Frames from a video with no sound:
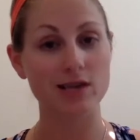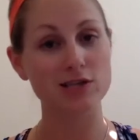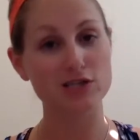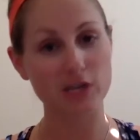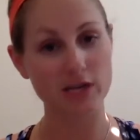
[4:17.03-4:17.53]

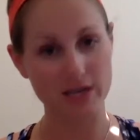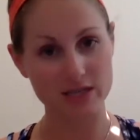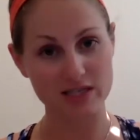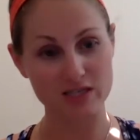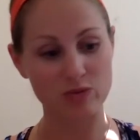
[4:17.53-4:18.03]
legit
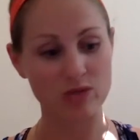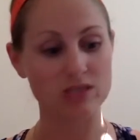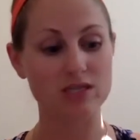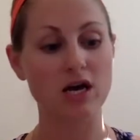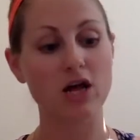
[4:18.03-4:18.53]
yeses
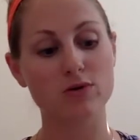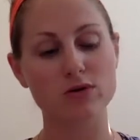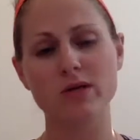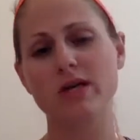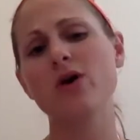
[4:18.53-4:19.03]
because the other ones were like,